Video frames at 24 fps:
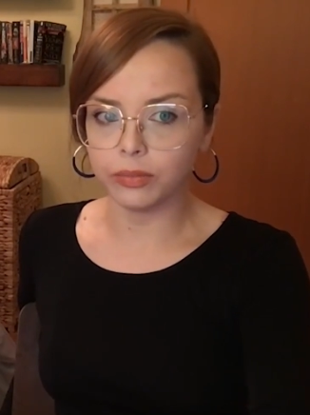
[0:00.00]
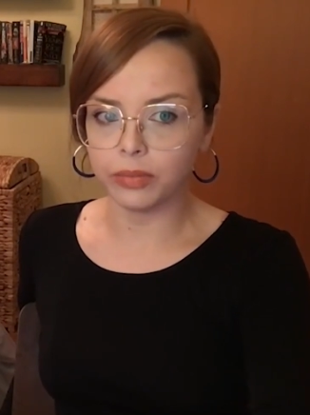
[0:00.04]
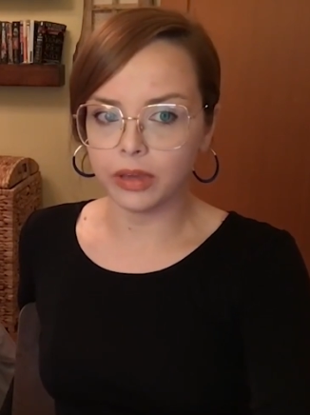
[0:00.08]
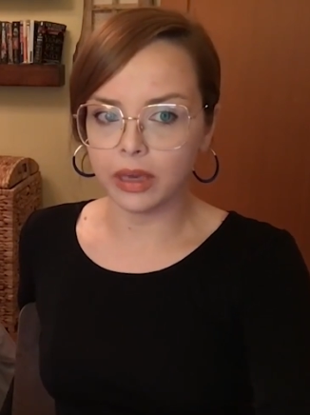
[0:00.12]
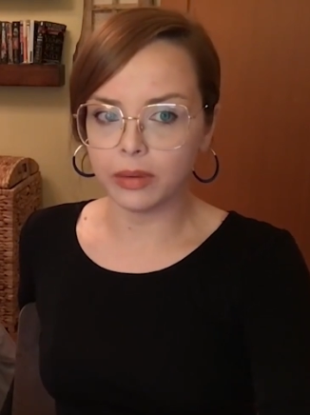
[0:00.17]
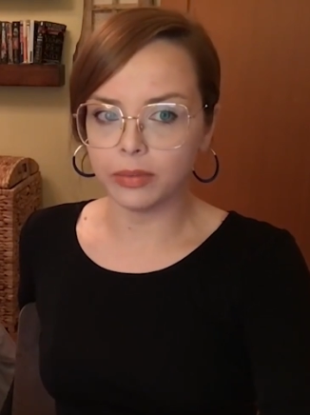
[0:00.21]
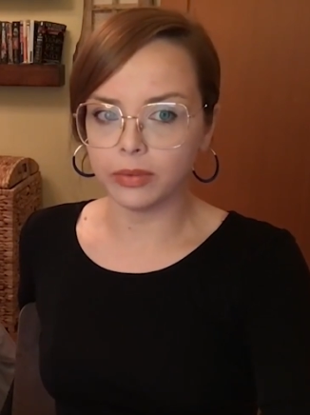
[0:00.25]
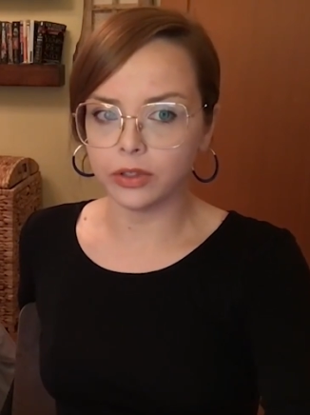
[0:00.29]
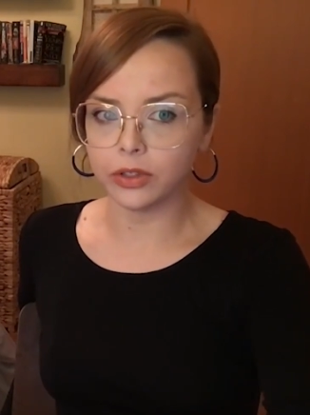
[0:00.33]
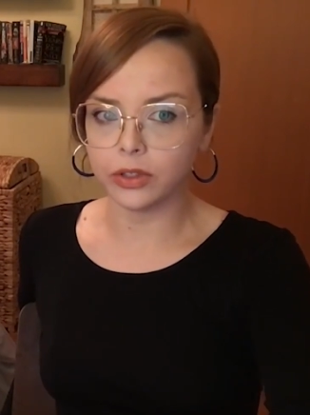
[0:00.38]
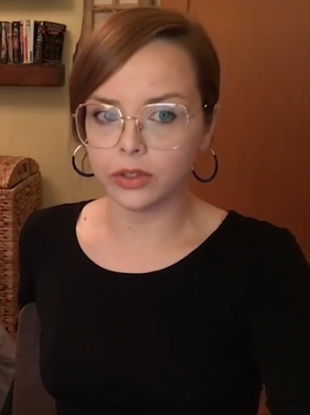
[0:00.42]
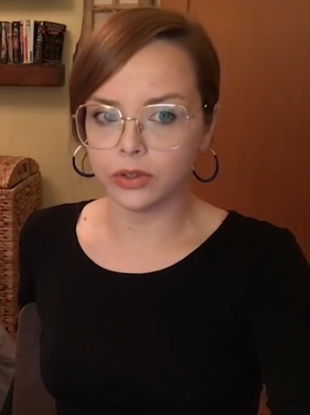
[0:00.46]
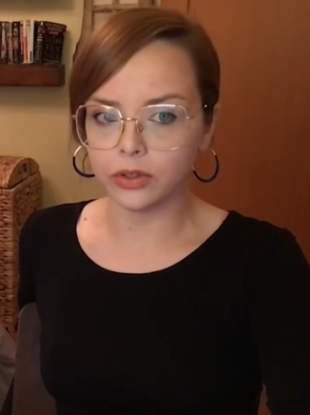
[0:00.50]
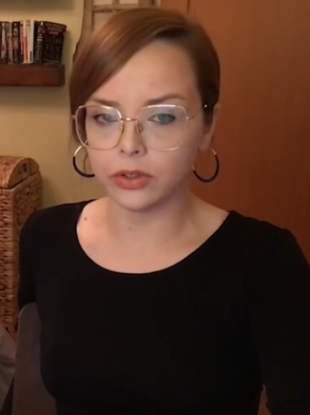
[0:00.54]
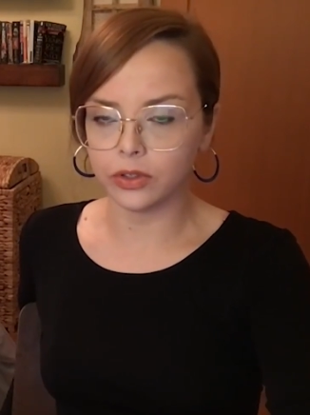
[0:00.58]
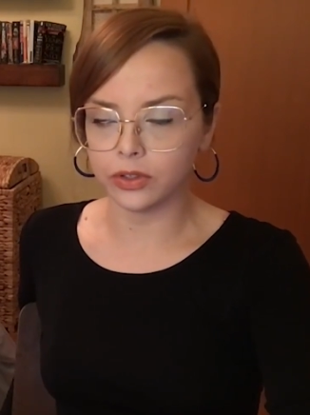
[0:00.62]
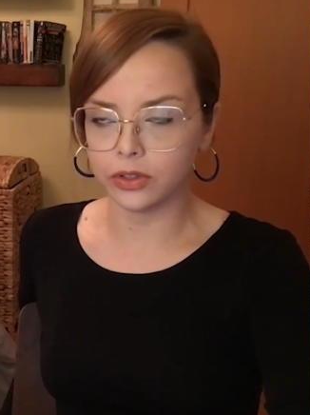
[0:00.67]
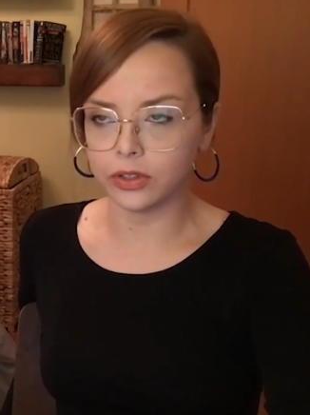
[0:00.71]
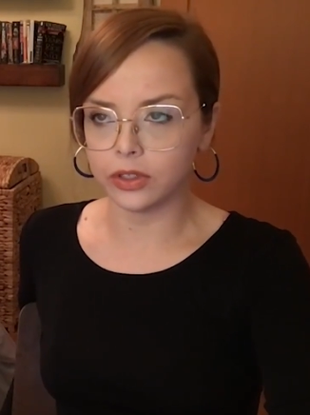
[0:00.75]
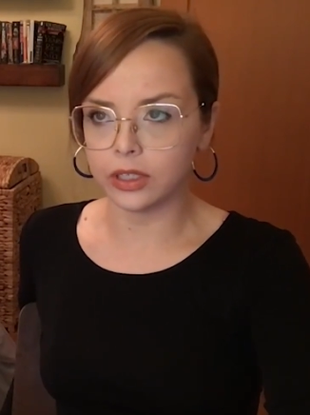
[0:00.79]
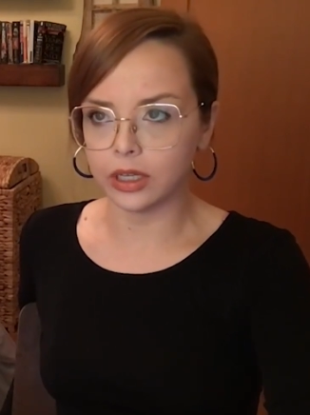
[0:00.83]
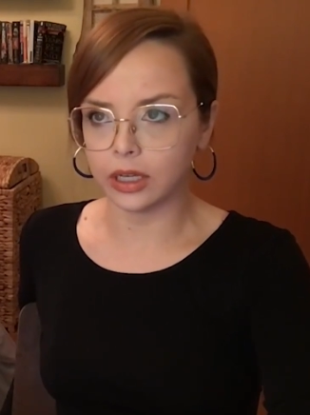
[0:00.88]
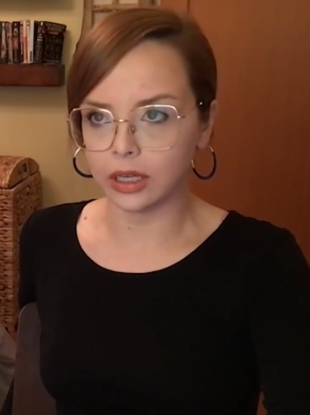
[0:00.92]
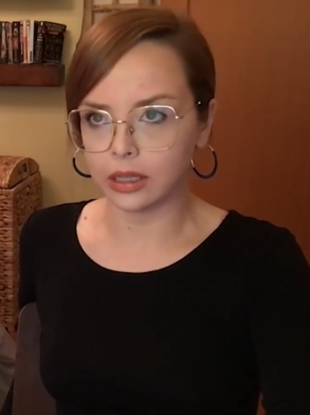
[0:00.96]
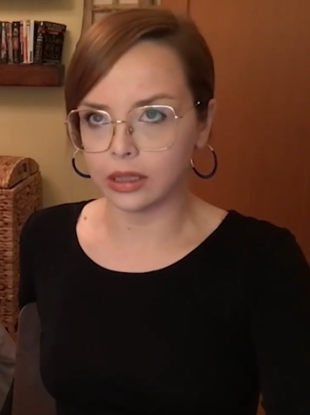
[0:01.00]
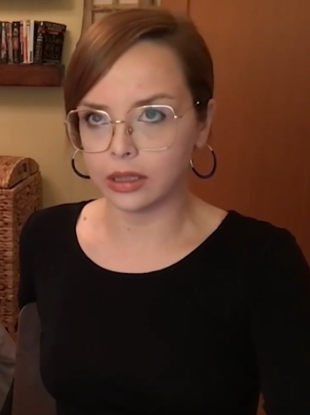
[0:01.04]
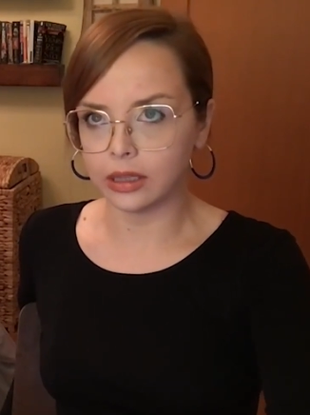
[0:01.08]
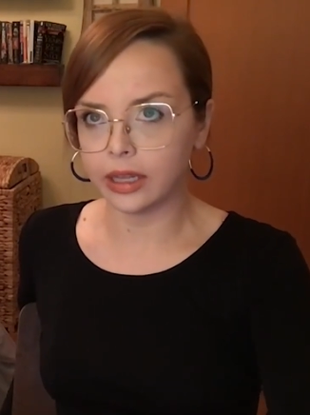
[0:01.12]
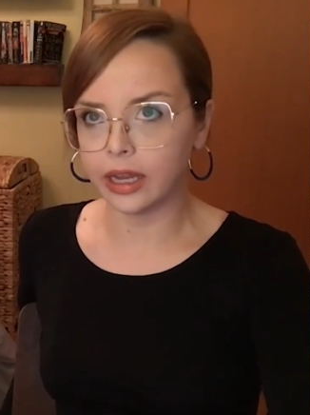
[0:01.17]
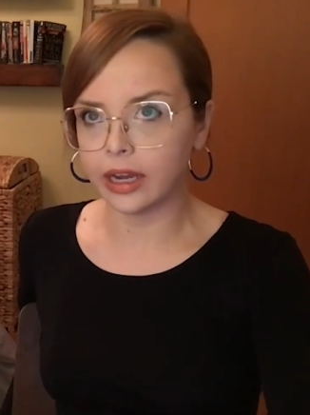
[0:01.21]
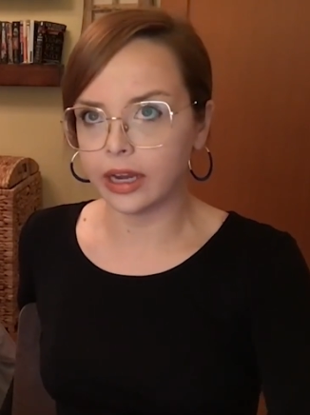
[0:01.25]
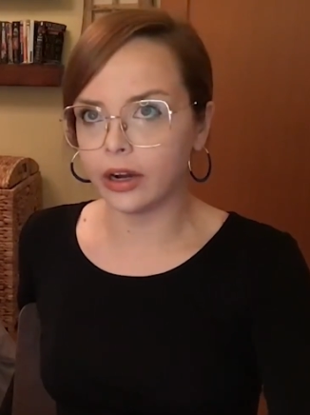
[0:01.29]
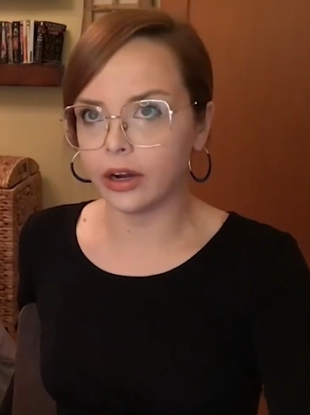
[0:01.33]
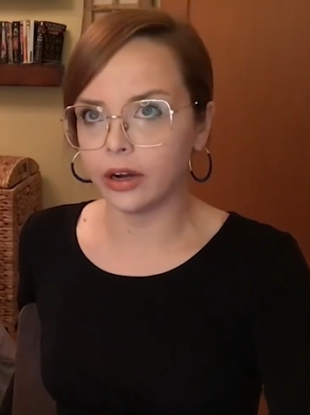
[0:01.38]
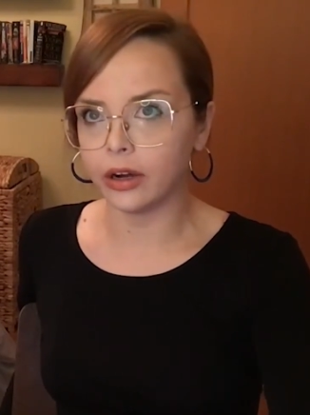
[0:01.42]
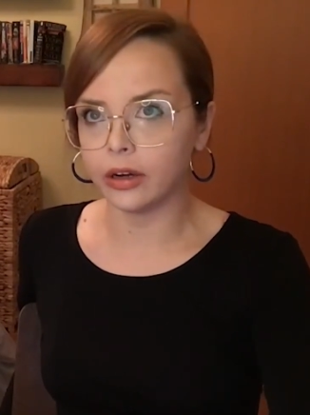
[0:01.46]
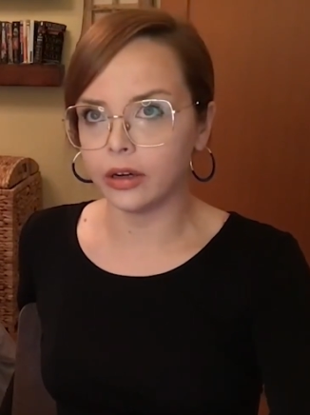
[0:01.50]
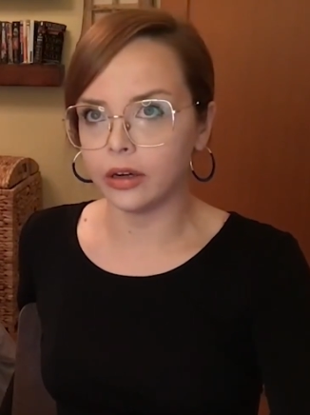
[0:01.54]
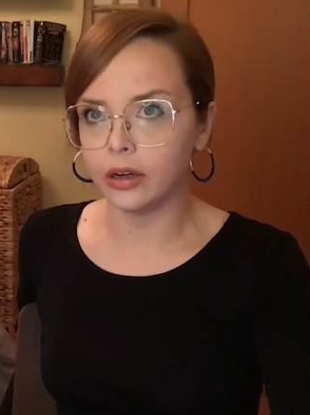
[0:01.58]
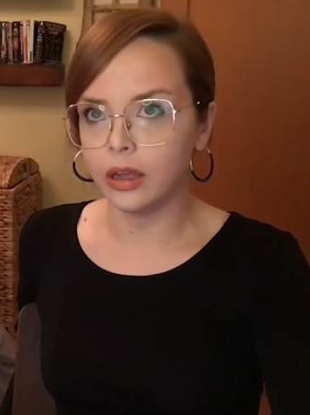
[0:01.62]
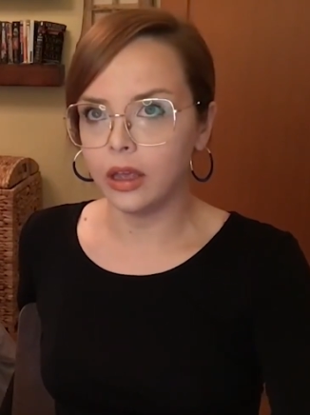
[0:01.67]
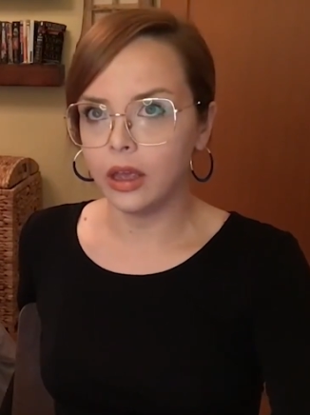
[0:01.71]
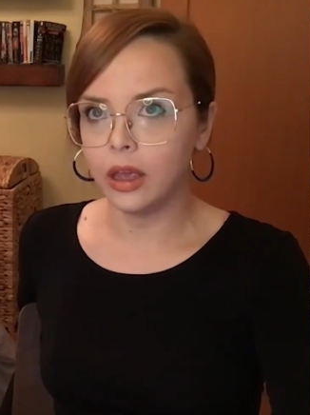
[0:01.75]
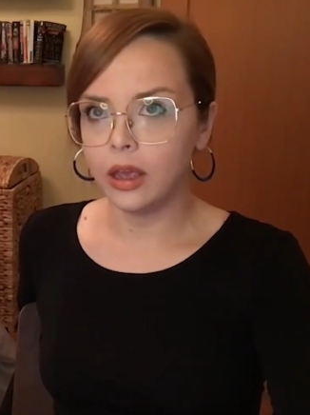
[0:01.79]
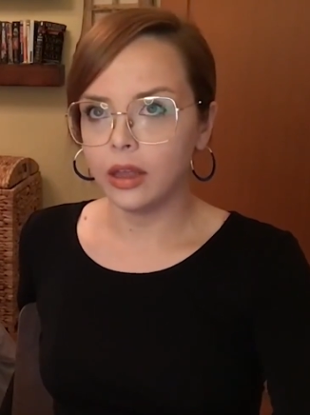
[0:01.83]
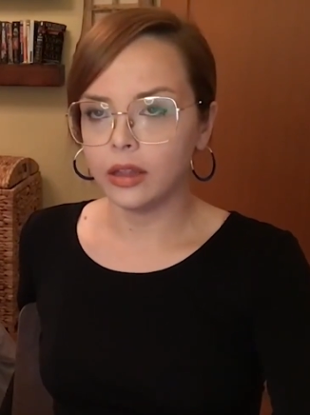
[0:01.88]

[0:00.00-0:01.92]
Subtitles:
be able to just declare